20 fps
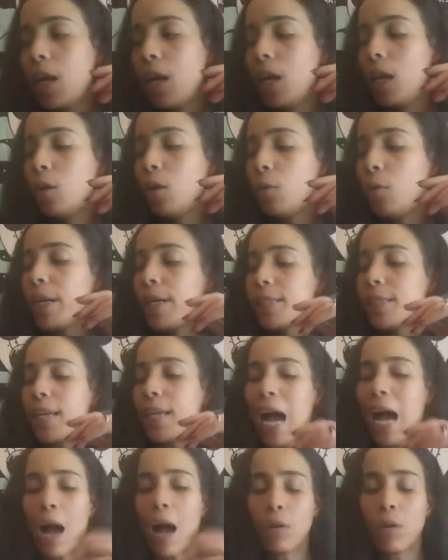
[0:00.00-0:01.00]
what is
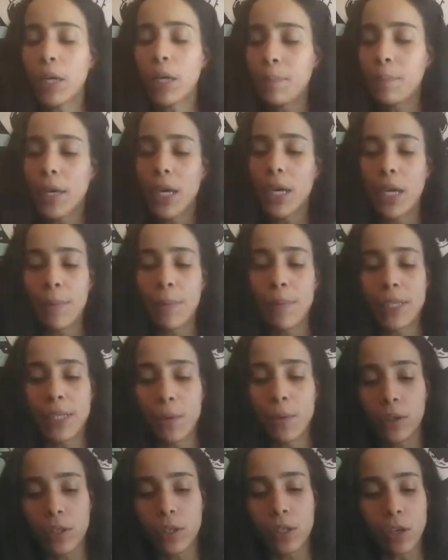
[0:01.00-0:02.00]
the alchemy? Let me see
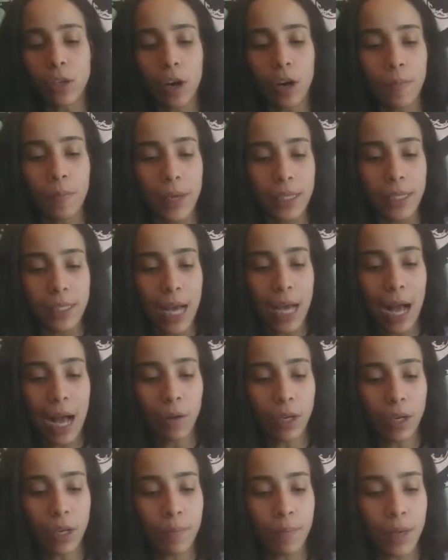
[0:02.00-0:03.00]
what the star means.
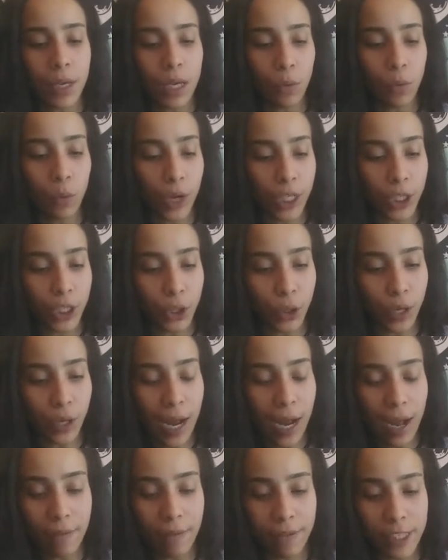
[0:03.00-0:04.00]
Alchemy,
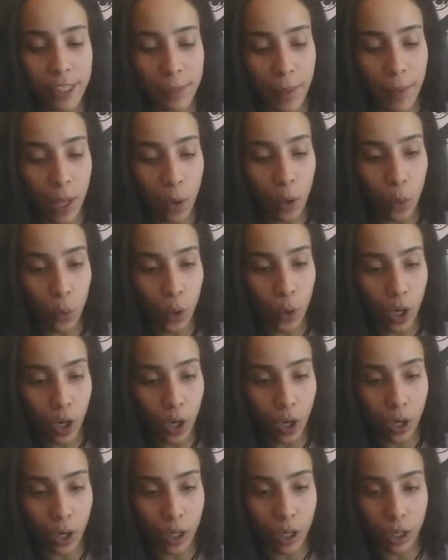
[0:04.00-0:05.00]
witchcraft, spell
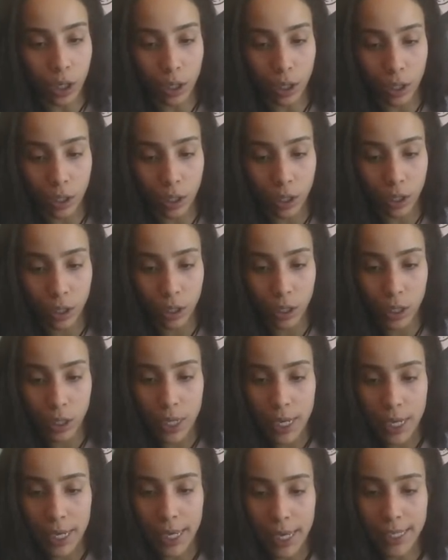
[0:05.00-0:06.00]
work.
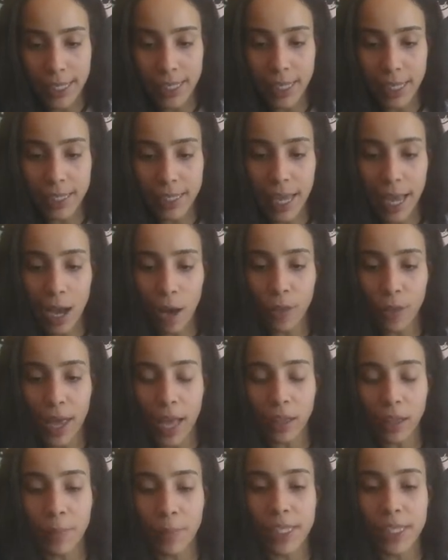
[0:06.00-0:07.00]
It says health
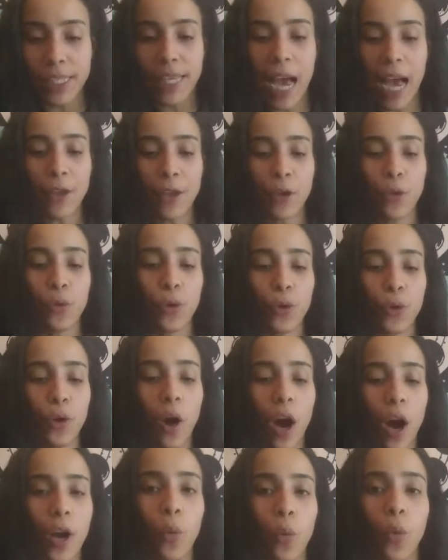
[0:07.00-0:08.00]
elements. Yeah, you
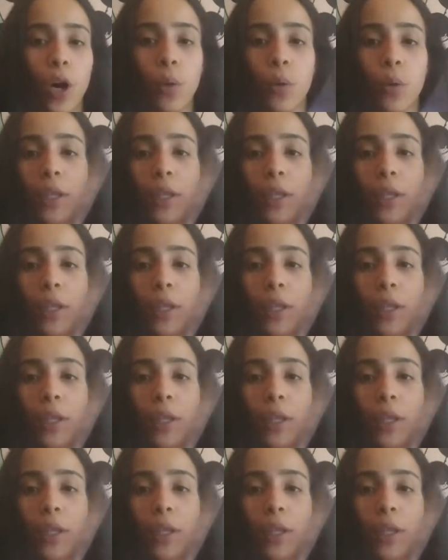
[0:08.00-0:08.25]
know how to work with